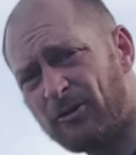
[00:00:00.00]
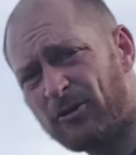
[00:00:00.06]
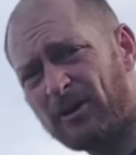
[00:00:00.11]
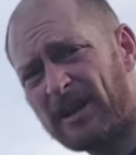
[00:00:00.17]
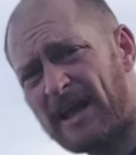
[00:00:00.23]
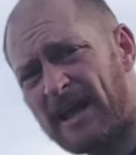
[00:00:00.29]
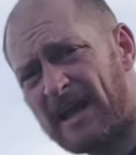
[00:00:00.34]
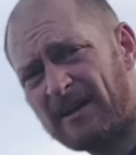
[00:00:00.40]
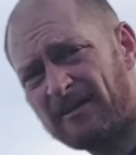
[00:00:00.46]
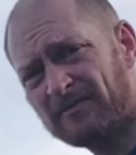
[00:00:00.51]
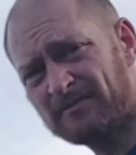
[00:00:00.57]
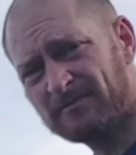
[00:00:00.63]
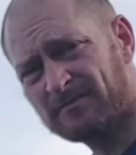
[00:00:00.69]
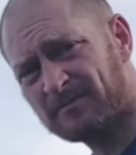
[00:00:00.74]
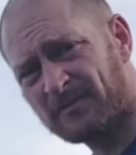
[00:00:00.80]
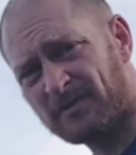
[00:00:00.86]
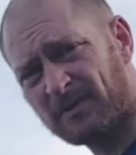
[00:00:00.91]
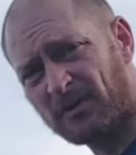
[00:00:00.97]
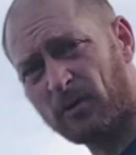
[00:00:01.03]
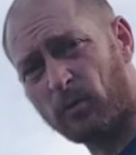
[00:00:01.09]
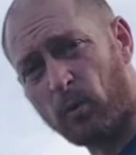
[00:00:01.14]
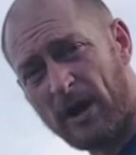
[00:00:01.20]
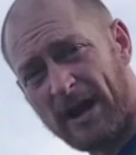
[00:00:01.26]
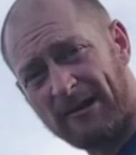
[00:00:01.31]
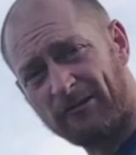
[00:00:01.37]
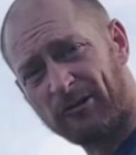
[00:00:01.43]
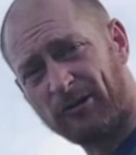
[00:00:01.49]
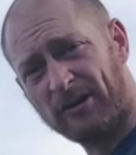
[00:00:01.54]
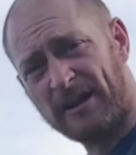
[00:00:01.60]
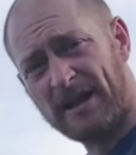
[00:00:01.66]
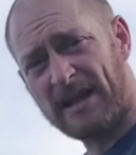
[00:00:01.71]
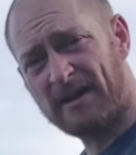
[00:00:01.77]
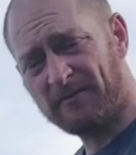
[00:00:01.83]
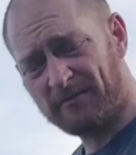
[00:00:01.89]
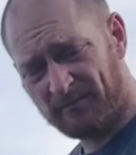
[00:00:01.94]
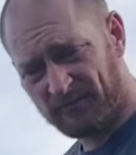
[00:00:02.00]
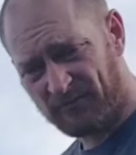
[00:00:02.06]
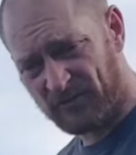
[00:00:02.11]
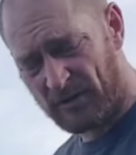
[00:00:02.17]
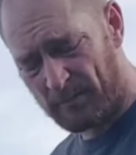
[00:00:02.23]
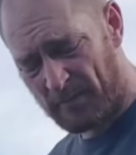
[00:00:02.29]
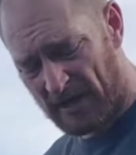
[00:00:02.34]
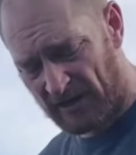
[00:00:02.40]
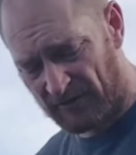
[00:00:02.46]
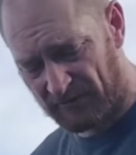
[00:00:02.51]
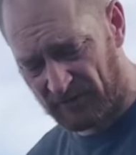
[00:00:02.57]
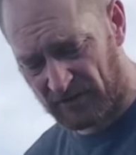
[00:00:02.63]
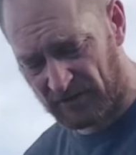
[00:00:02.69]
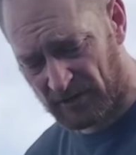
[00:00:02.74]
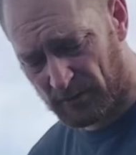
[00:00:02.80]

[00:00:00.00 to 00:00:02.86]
all there, or we're all there for the benefit of the